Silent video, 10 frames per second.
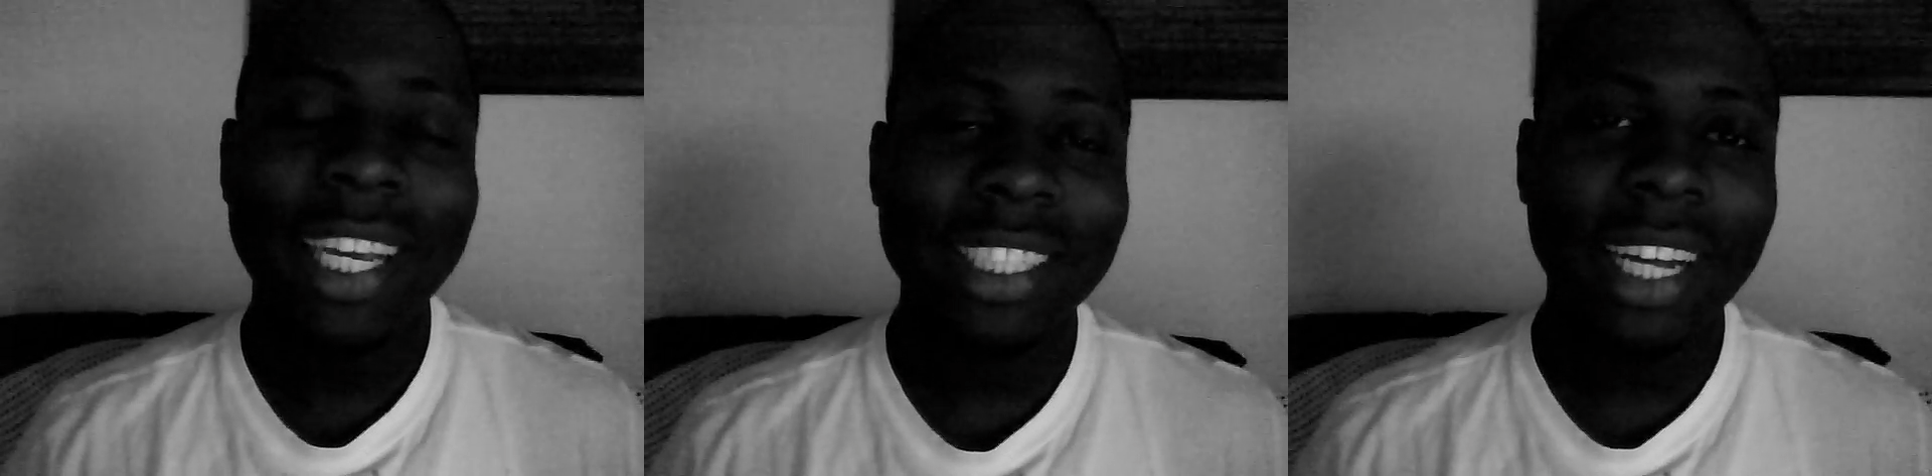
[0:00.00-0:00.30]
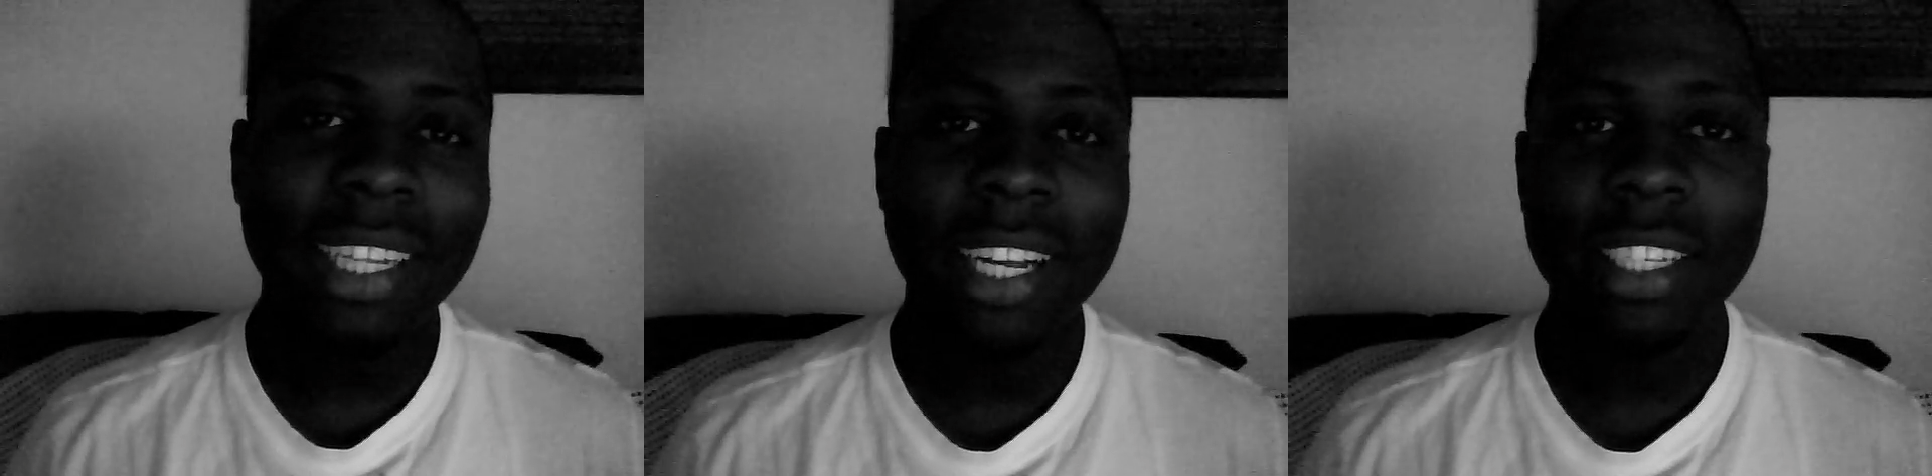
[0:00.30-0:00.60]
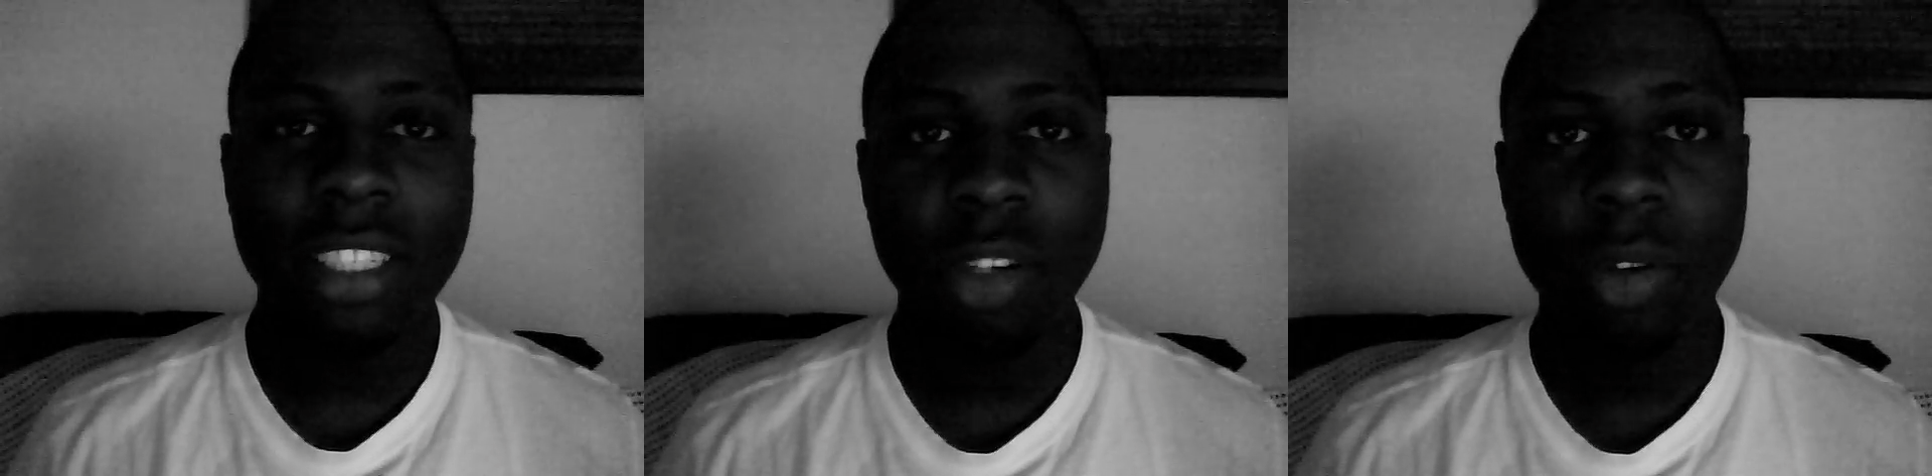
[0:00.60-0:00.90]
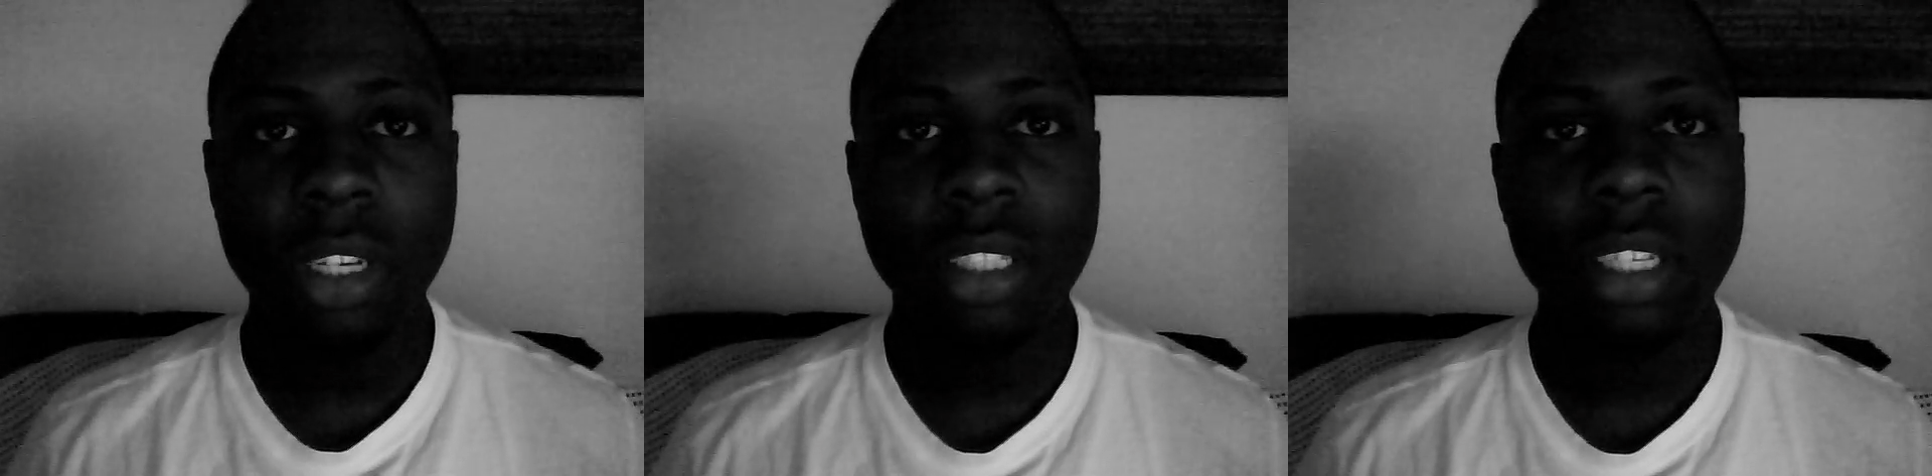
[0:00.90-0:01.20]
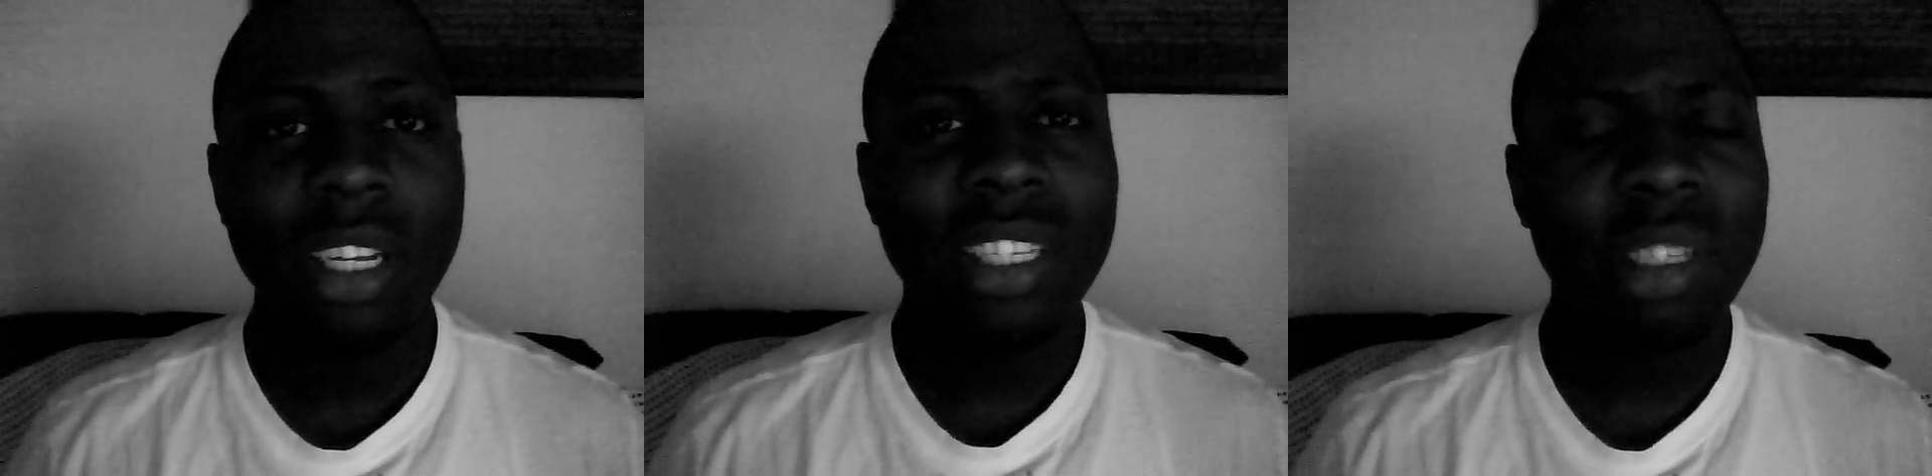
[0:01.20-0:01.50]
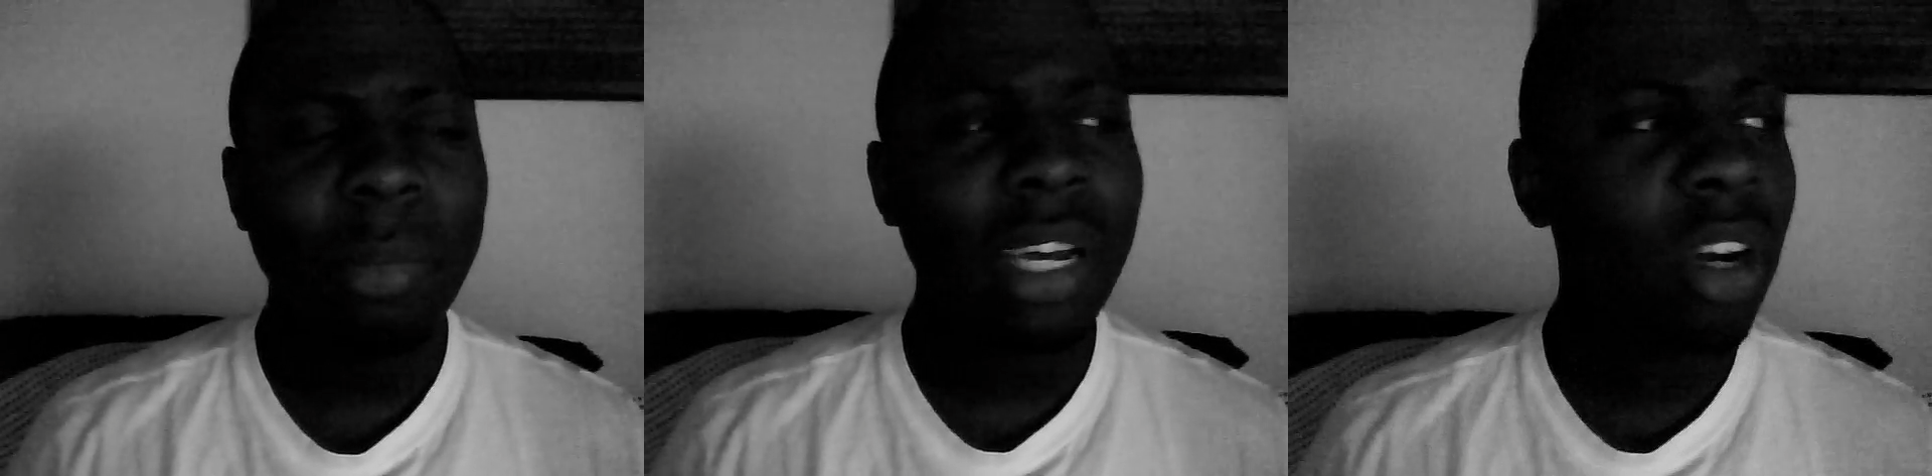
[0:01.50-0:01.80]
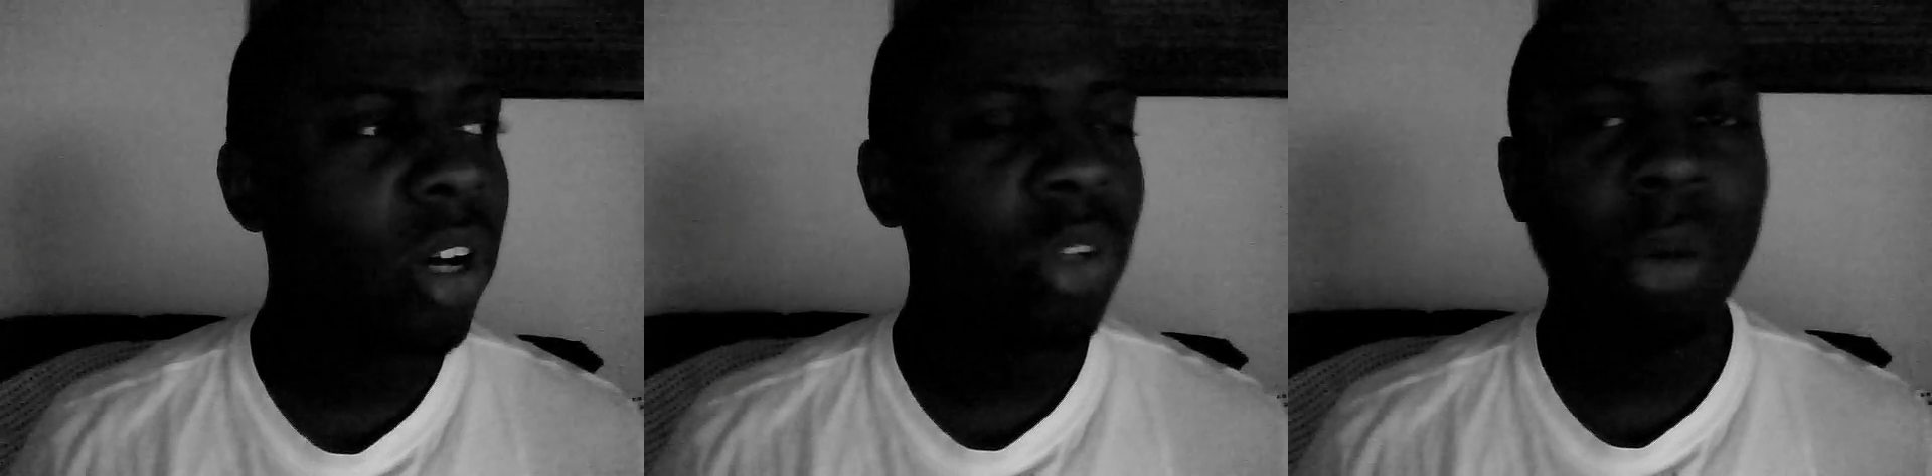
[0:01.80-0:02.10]
It's not that serious. Somebody
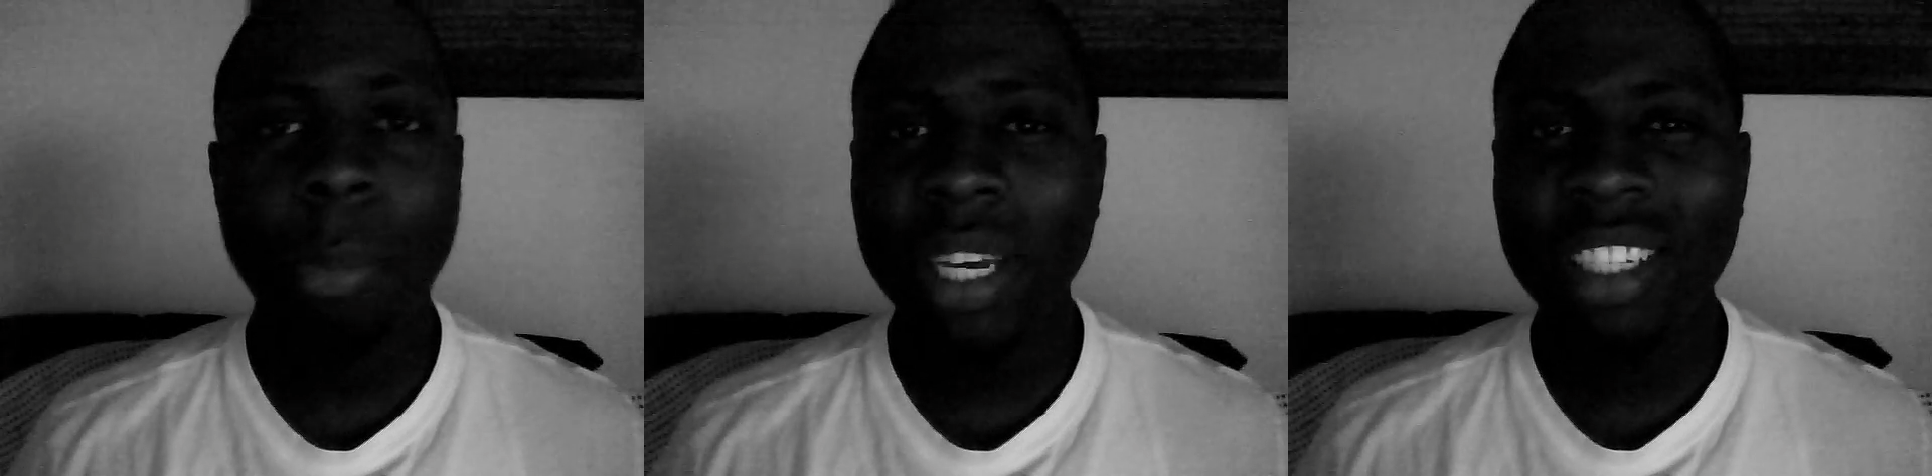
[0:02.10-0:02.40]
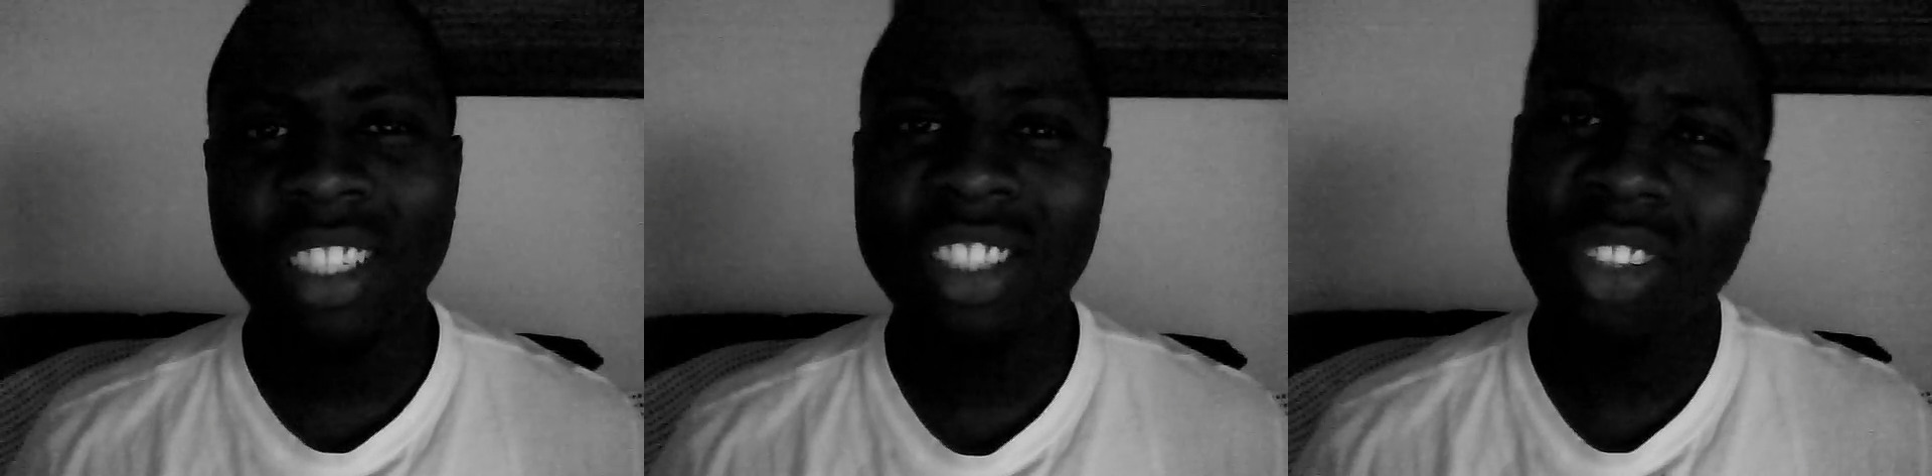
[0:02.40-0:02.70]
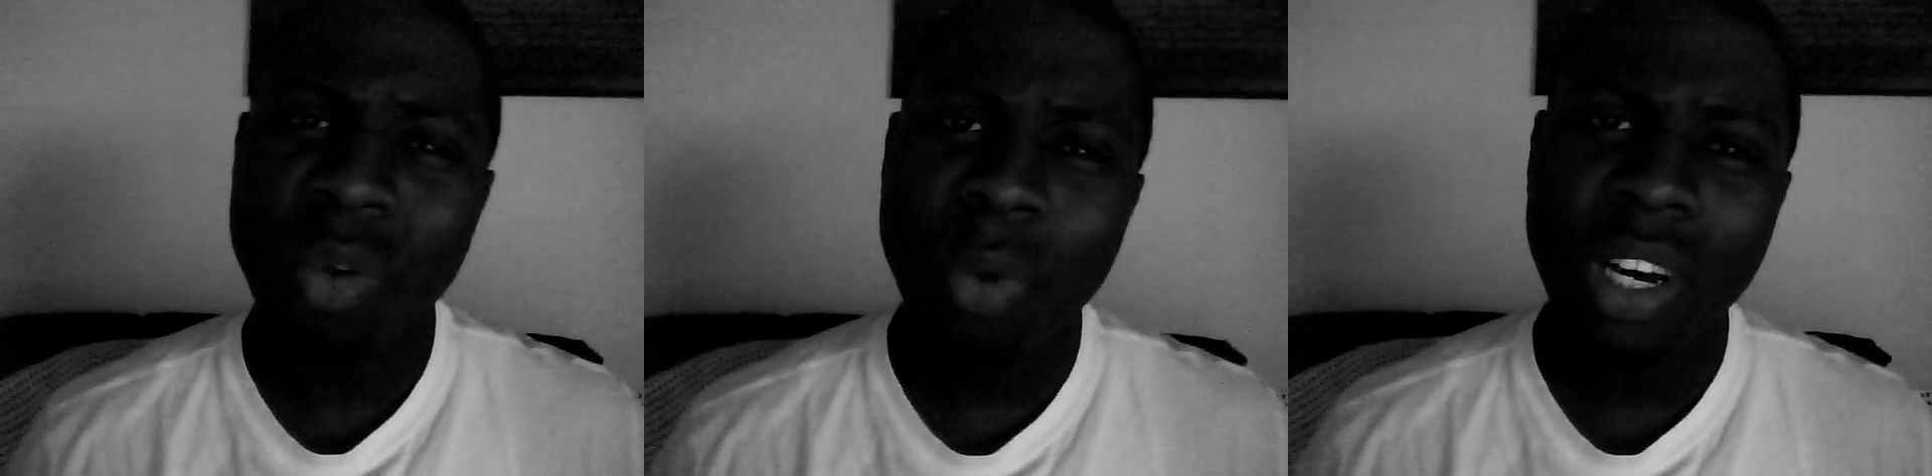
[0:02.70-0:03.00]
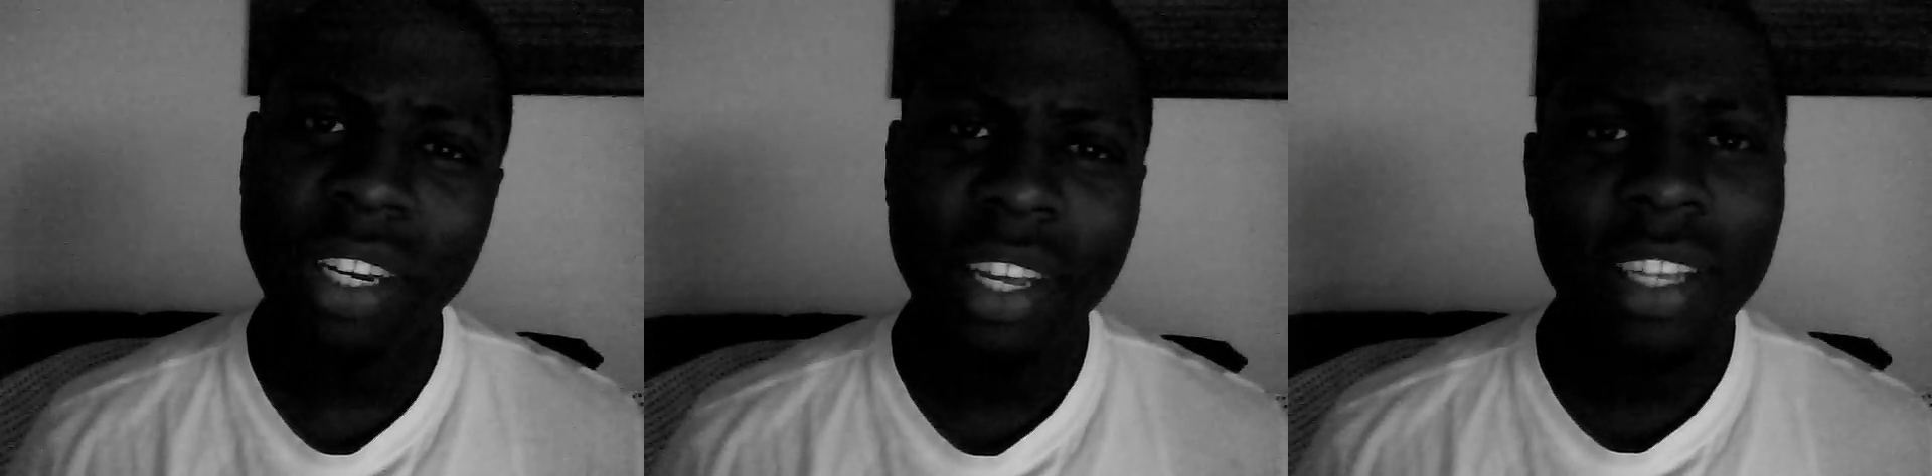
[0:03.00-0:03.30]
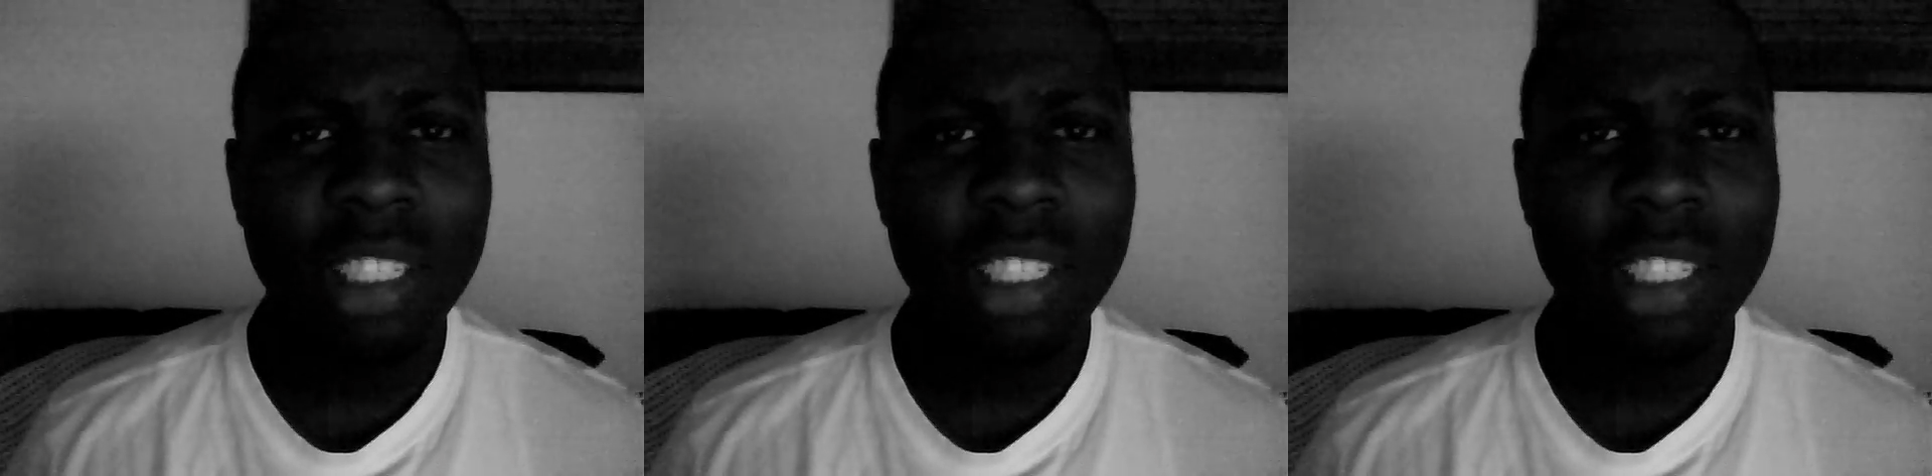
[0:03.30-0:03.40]
call you a bitch, so what?